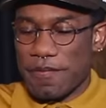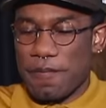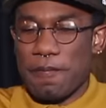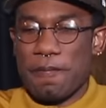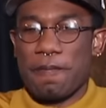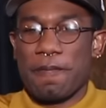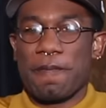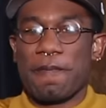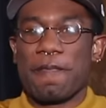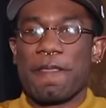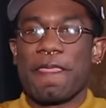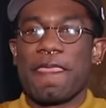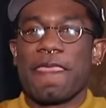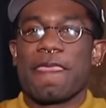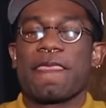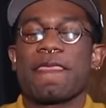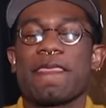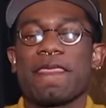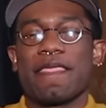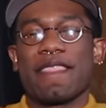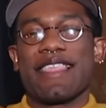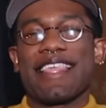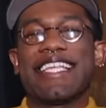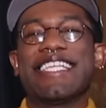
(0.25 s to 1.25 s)

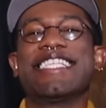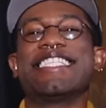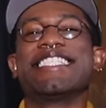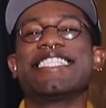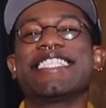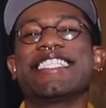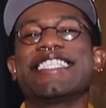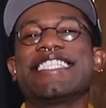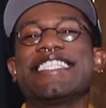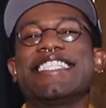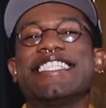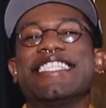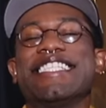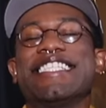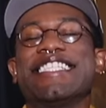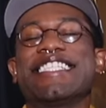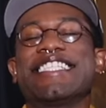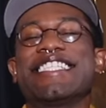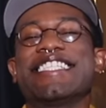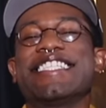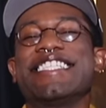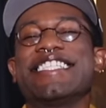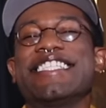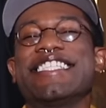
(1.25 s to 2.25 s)

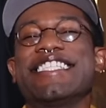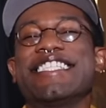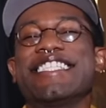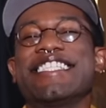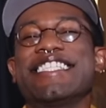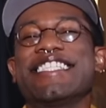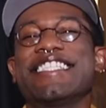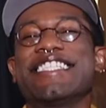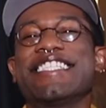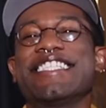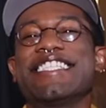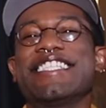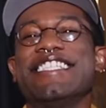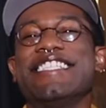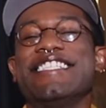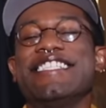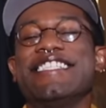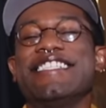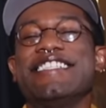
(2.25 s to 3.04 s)
No words are spoken by the person on screen.